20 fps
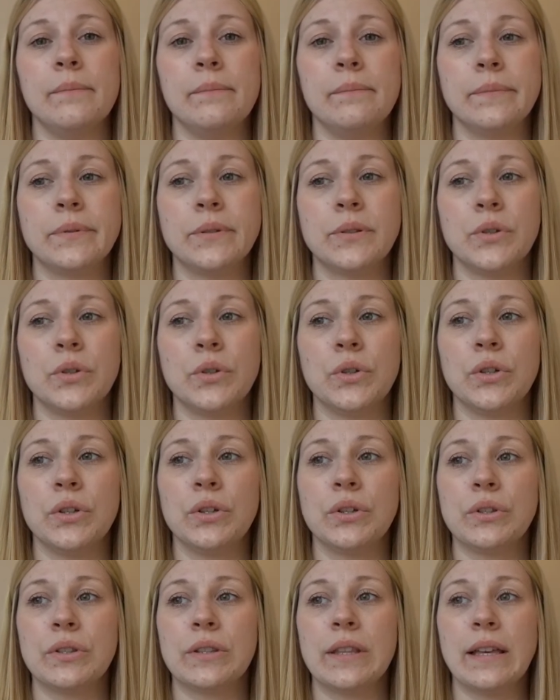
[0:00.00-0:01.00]
So
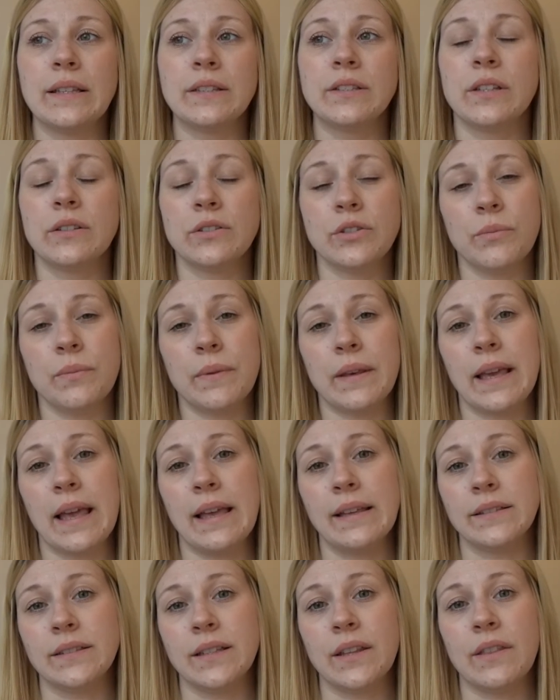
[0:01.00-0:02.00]
that's something
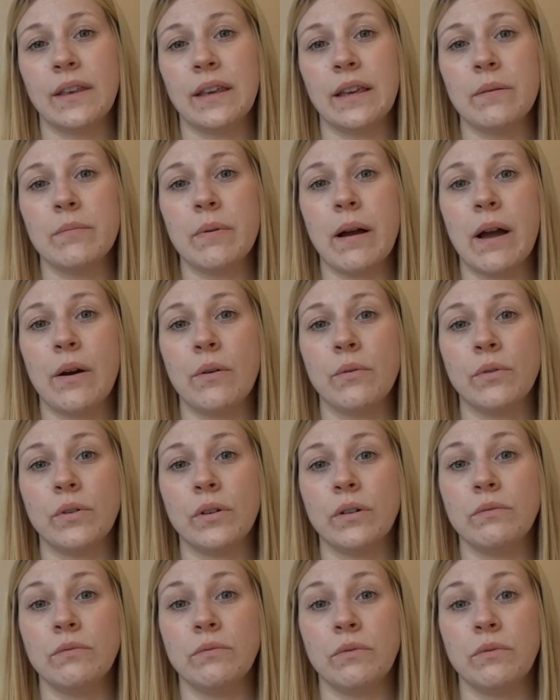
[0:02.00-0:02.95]
else to think about,